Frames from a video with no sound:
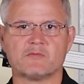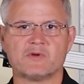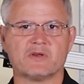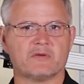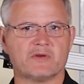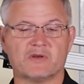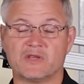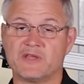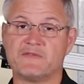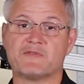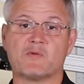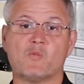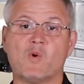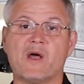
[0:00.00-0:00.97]
we'll
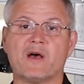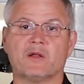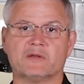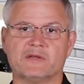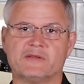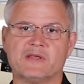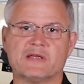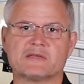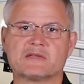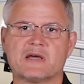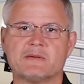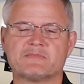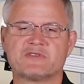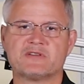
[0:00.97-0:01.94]
even weld at that
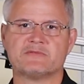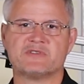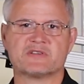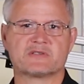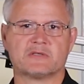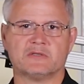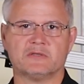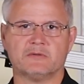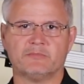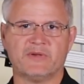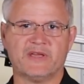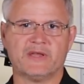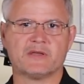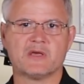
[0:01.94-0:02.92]
time too, just a little
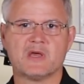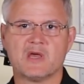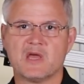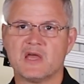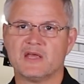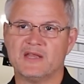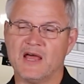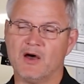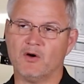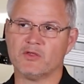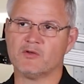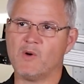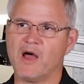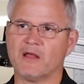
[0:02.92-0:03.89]
bit. Now on
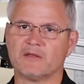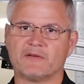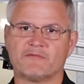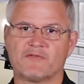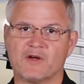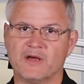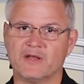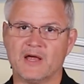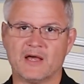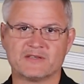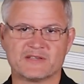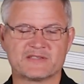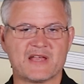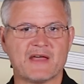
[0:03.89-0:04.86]
the welding front, I'll
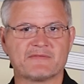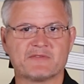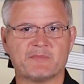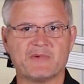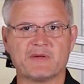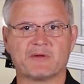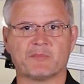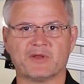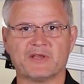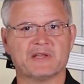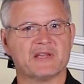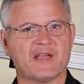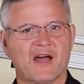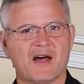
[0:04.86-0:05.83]
just have to be
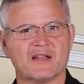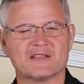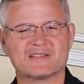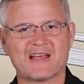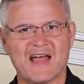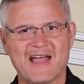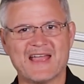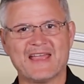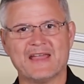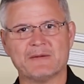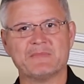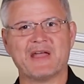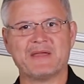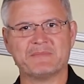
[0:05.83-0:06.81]
completely honest. I
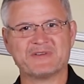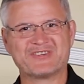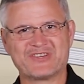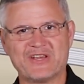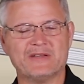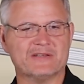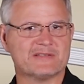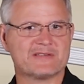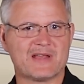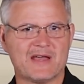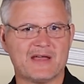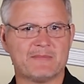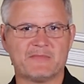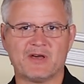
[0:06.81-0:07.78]
am a machinist.
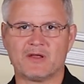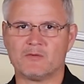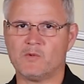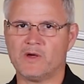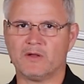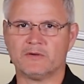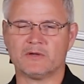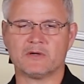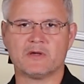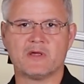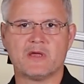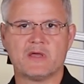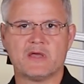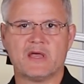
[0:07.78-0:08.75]
I'm not a welder.
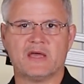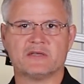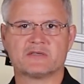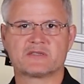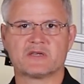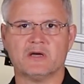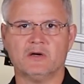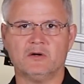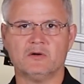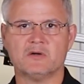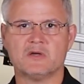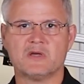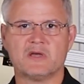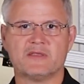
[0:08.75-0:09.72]
And
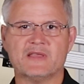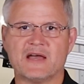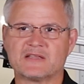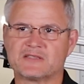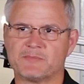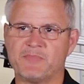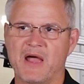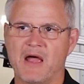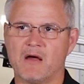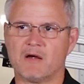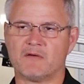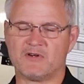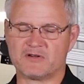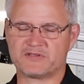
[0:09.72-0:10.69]
so that's the power
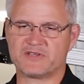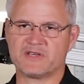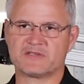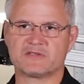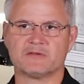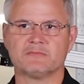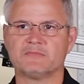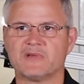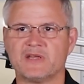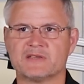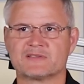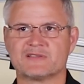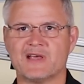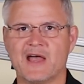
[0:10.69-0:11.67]
of our system,
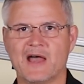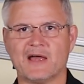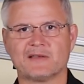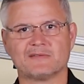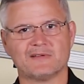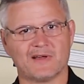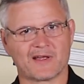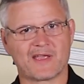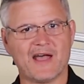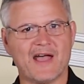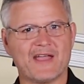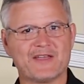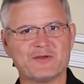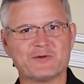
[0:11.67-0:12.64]
is that a
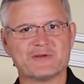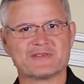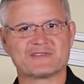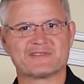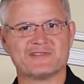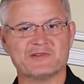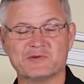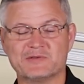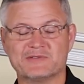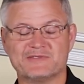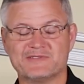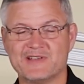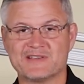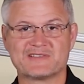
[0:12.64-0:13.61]
guy who
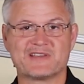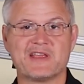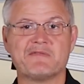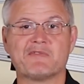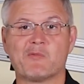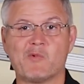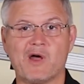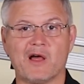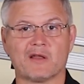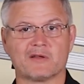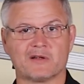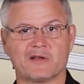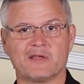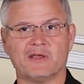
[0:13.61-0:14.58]
isn't even a
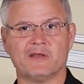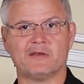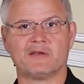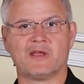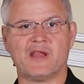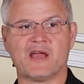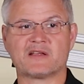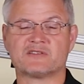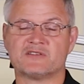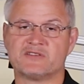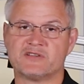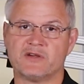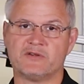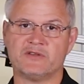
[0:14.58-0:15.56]
welder can actually
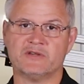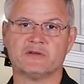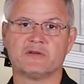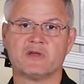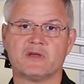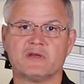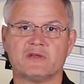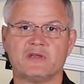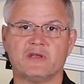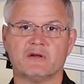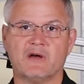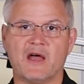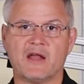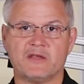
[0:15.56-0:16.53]
show you,
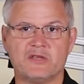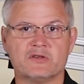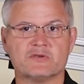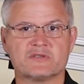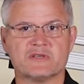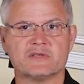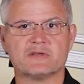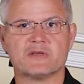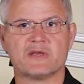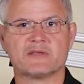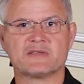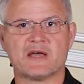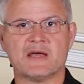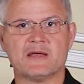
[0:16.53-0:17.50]
how to use it
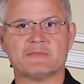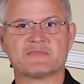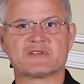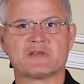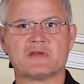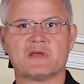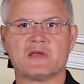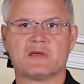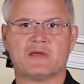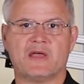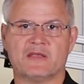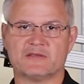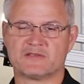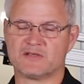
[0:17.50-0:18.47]
at times.
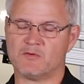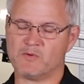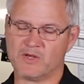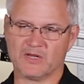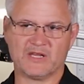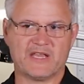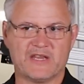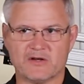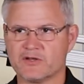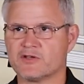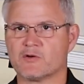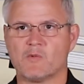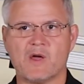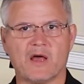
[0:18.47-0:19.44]
And so we'll lean on
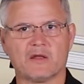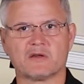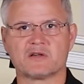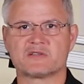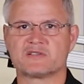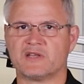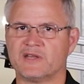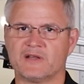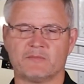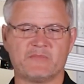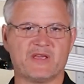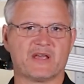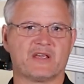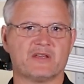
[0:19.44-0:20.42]
your welders, and it'll
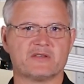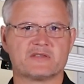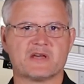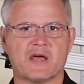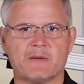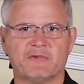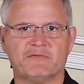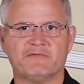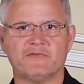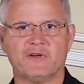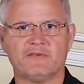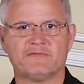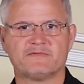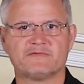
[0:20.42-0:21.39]
be a good time
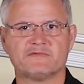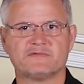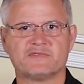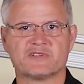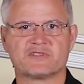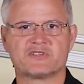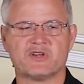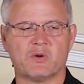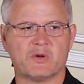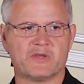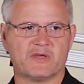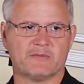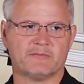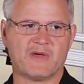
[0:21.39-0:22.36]
of just
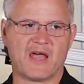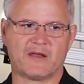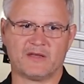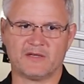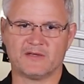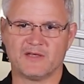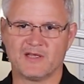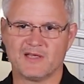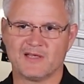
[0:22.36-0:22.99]
showing them how to